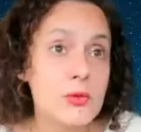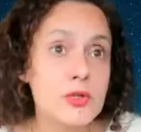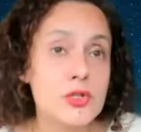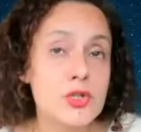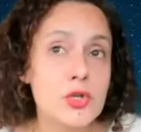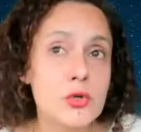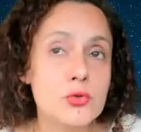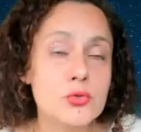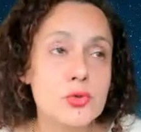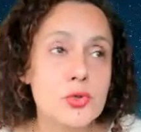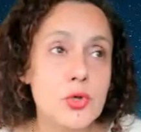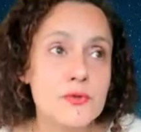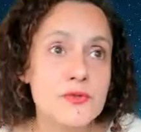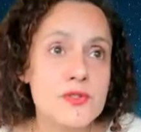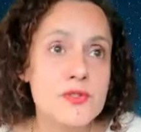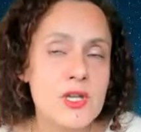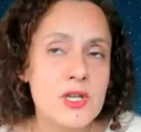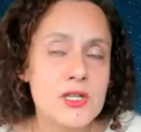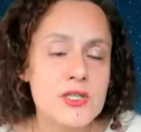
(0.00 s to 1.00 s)
Yeah. You know, Rudolf
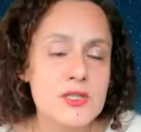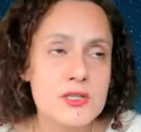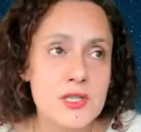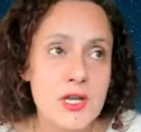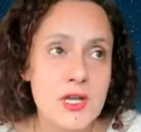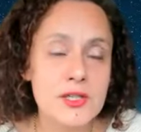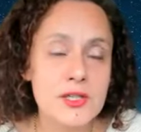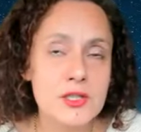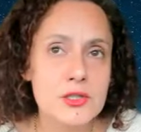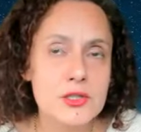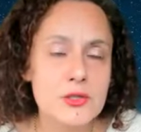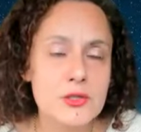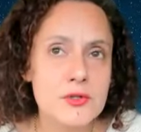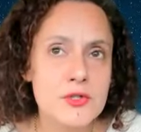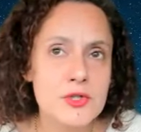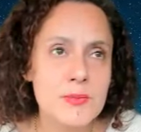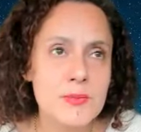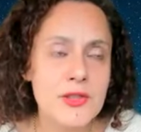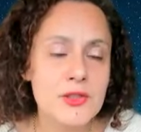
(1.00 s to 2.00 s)
Steiner
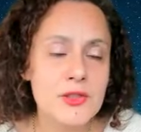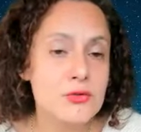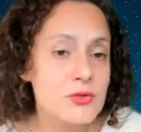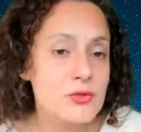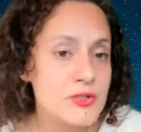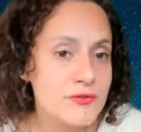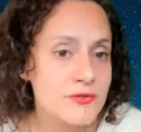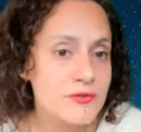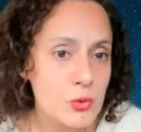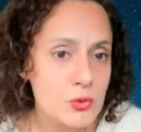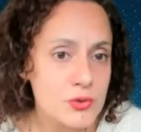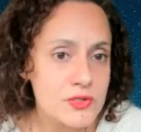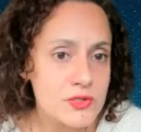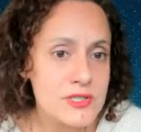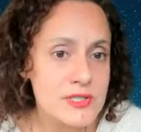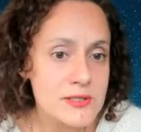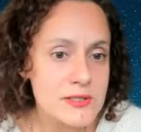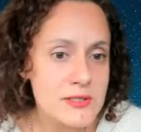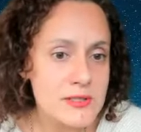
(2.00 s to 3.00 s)
talks about the threefold
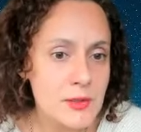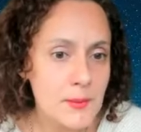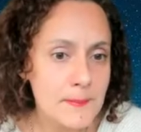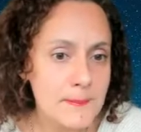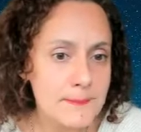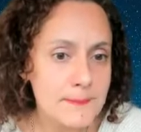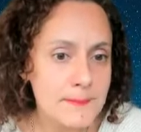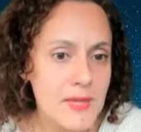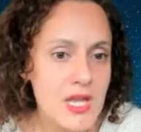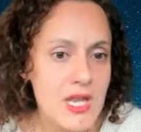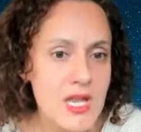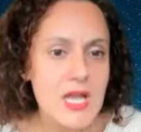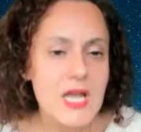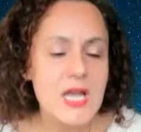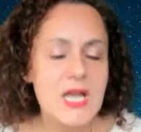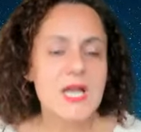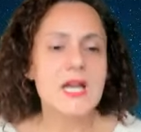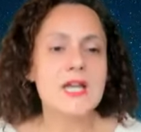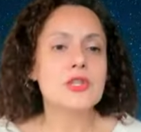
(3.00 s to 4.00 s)
system. Mm-hmm.